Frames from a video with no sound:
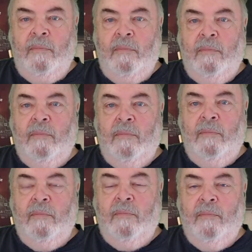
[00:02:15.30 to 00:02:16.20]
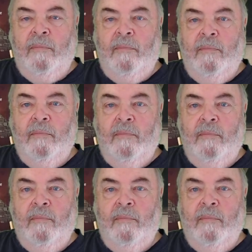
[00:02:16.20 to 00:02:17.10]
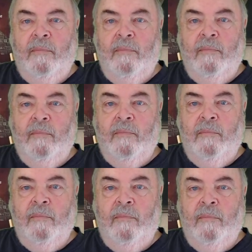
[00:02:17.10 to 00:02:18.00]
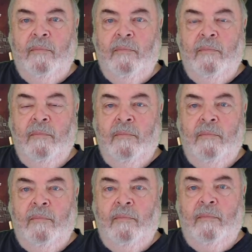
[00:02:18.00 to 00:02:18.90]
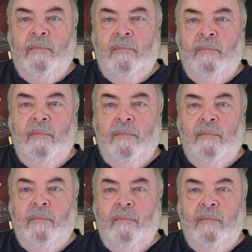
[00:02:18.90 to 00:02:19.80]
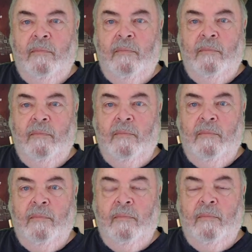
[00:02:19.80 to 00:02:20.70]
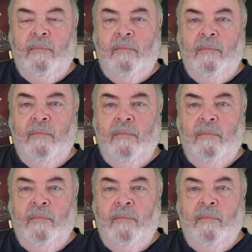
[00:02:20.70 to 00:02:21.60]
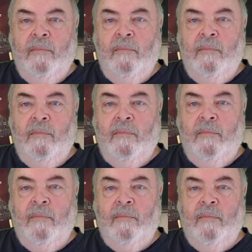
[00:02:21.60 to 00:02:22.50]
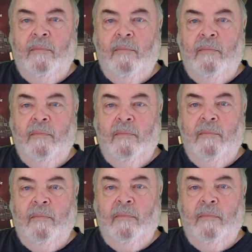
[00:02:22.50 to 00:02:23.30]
[no speech]